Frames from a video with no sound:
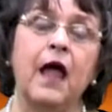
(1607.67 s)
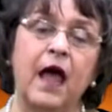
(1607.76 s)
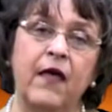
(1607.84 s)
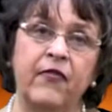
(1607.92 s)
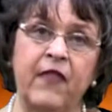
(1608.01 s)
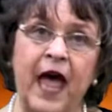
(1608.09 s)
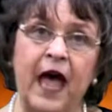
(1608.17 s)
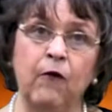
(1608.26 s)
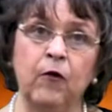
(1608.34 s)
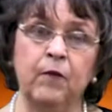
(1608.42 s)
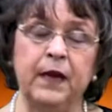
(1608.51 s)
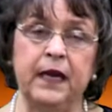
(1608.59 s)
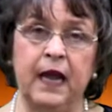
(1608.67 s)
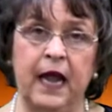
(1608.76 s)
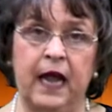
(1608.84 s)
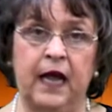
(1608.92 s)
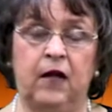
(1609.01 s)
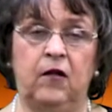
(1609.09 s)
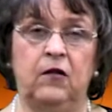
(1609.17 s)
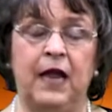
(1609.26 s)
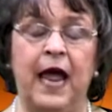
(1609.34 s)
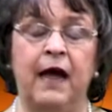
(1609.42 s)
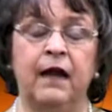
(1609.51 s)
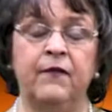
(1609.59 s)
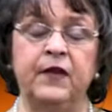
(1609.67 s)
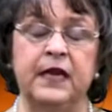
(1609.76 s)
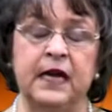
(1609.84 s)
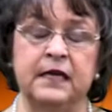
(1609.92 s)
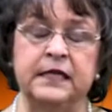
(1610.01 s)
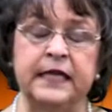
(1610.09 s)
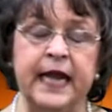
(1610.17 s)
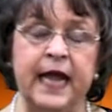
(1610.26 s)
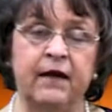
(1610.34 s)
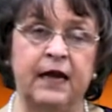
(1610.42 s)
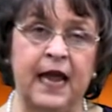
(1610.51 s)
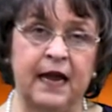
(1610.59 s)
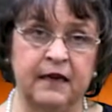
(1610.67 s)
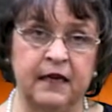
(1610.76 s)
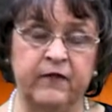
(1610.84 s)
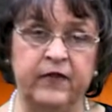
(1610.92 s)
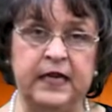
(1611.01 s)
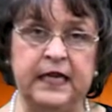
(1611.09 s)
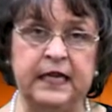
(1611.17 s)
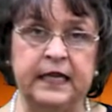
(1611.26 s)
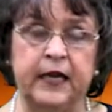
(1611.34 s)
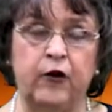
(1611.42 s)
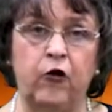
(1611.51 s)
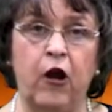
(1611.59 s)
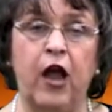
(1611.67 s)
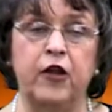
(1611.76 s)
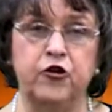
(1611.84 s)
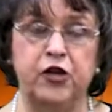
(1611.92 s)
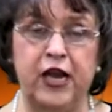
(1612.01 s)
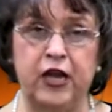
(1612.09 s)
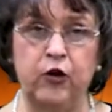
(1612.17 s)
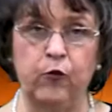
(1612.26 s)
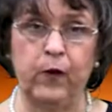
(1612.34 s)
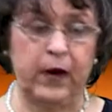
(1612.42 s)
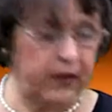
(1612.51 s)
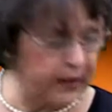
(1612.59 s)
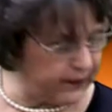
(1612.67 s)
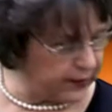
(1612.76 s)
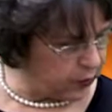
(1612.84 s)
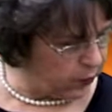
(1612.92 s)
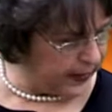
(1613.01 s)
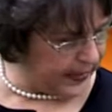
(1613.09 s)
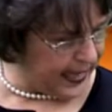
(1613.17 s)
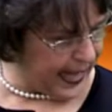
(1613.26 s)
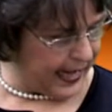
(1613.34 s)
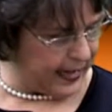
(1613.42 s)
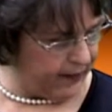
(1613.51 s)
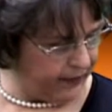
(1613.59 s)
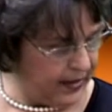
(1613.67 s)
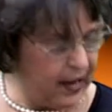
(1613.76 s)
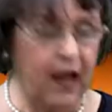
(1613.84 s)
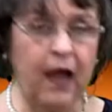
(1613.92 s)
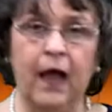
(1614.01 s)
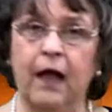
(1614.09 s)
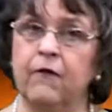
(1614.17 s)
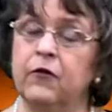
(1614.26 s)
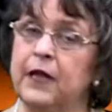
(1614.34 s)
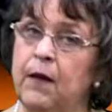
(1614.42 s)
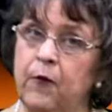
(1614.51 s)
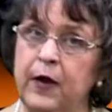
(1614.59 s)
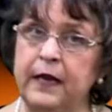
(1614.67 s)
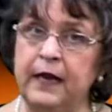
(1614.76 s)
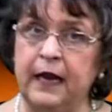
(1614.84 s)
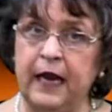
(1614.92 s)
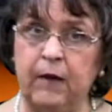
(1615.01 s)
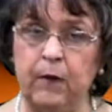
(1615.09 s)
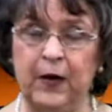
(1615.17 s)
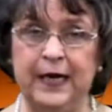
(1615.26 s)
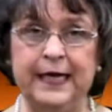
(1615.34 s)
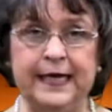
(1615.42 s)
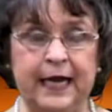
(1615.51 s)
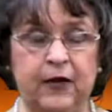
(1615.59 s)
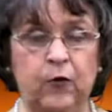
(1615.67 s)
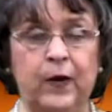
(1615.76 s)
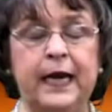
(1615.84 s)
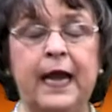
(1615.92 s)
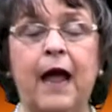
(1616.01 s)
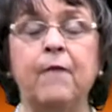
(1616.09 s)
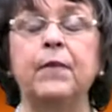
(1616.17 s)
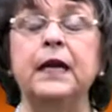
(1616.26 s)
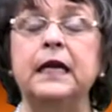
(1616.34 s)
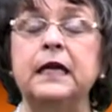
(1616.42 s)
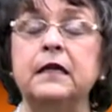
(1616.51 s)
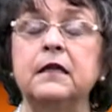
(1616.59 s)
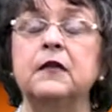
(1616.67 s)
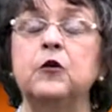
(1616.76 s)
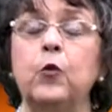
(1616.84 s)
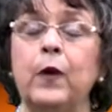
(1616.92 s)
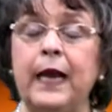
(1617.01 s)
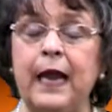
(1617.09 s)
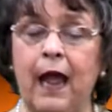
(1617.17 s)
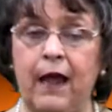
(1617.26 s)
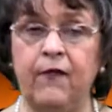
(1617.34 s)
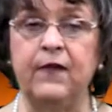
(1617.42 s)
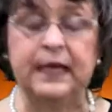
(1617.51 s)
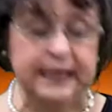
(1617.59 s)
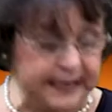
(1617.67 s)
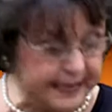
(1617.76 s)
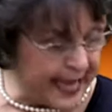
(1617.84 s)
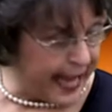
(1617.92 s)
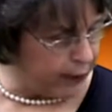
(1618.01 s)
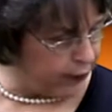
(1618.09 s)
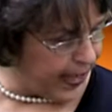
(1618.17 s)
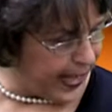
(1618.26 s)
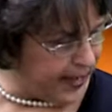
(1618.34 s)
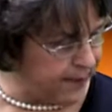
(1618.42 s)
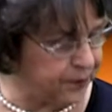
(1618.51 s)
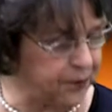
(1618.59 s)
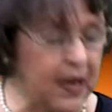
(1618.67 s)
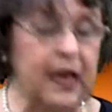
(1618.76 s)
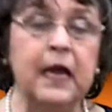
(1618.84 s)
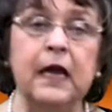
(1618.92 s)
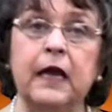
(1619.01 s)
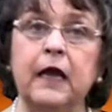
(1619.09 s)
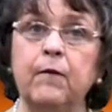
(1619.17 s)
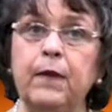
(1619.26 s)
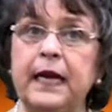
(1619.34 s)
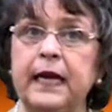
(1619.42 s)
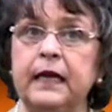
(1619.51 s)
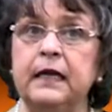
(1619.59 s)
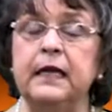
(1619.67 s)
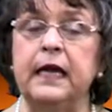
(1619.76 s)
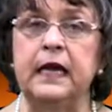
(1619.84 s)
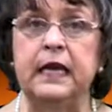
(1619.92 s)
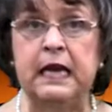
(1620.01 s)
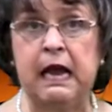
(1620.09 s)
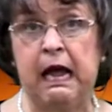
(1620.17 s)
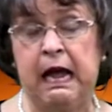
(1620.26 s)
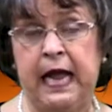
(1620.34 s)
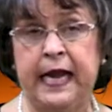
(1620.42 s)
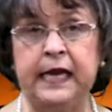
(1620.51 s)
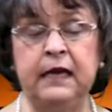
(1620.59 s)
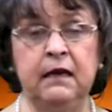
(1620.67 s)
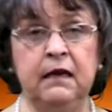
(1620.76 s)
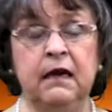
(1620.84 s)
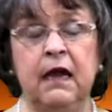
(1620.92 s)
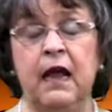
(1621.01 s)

And that will be held out at the Texas County Activity Center on January the 28th. For some reason, I keep wanting to say 29th, but it is the 28th. It's a Saturday. It'll begin at 9.